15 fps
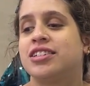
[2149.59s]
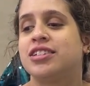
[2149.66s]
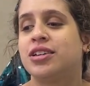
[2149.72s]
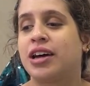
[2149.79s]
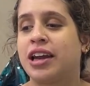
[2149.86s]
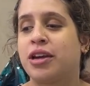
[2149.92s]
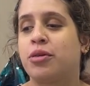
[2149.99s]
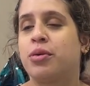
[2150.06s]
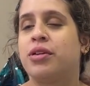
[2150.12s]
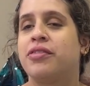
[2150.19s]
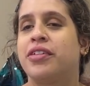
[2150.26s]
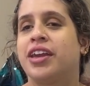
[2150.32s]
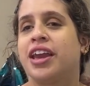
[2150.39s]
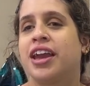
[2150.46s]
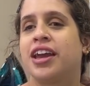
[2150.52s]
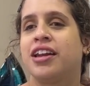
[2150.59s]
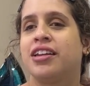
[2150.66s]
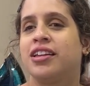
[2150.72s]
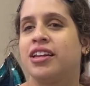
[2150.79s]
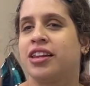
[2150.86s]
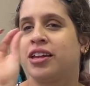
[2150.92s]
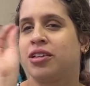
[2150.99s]
like weaving in
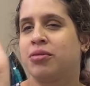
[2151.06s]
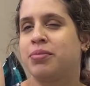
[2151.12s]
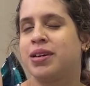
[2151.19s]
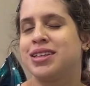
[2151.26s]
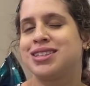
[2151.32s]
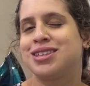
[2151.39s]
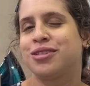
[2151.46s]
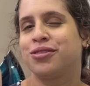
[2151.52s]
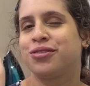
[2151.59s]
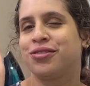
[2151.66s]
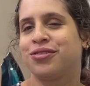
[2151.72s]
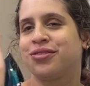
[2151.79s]
the little bits of